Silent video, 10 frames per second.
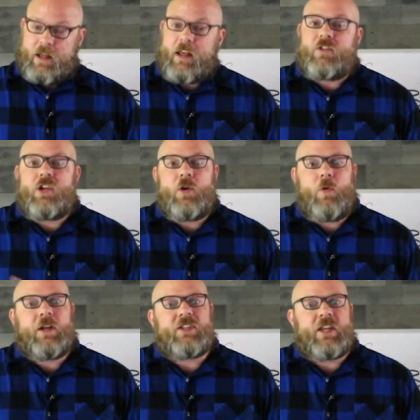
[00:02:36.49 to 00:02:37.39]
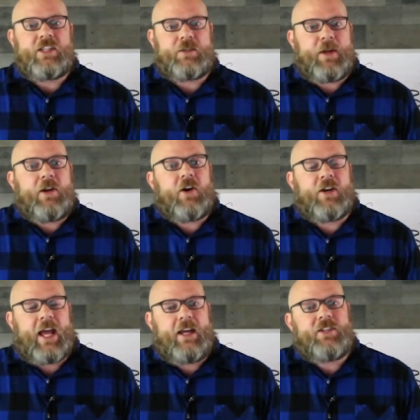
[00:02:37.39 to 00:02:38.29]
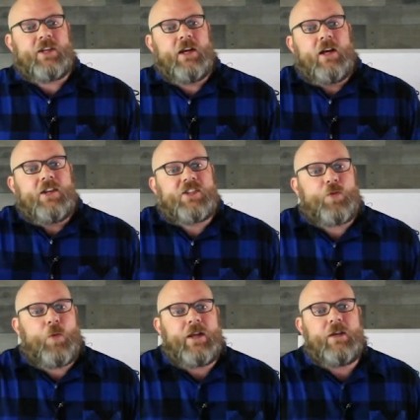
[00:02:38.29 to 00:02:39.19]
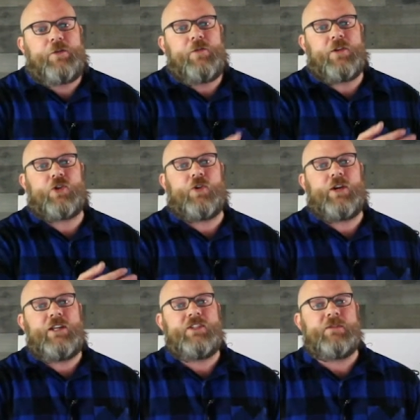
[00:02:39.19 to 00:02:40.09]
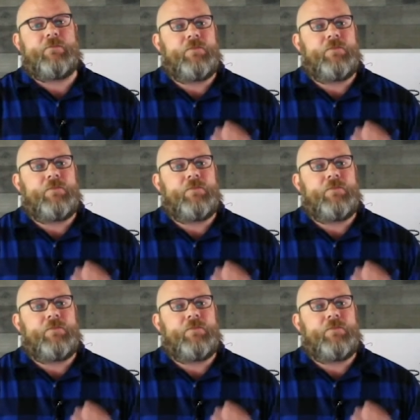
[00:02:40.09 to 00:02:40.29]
if she were to t- spend her days swinging through the trees,